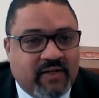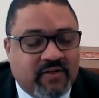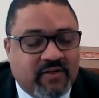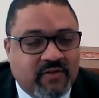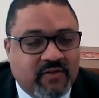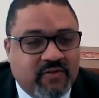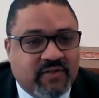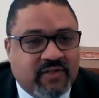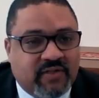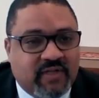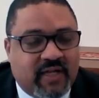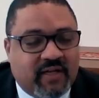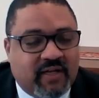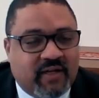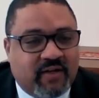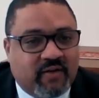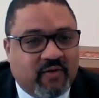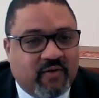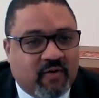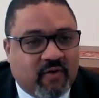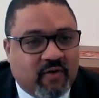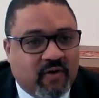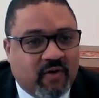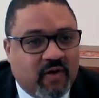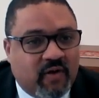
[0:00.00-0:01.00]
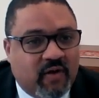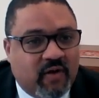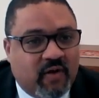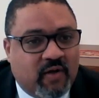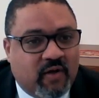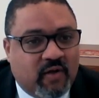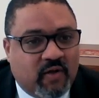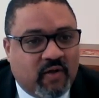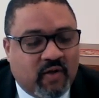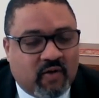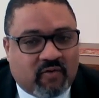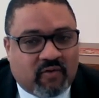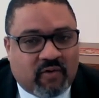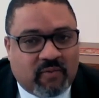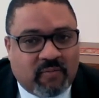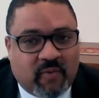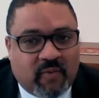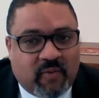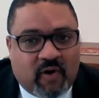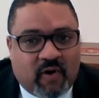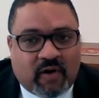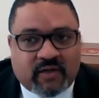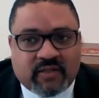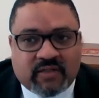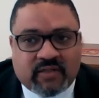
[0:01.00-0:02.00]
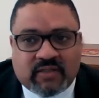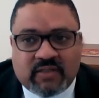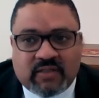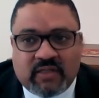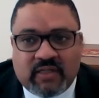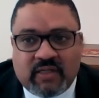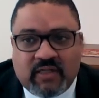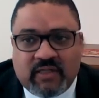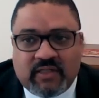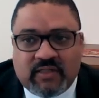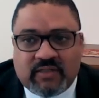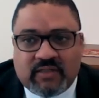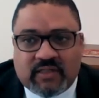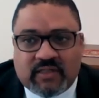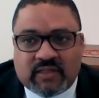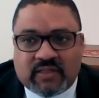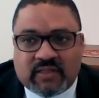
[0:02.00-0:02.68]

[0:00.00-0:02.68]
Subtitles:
And as you said in your remarks,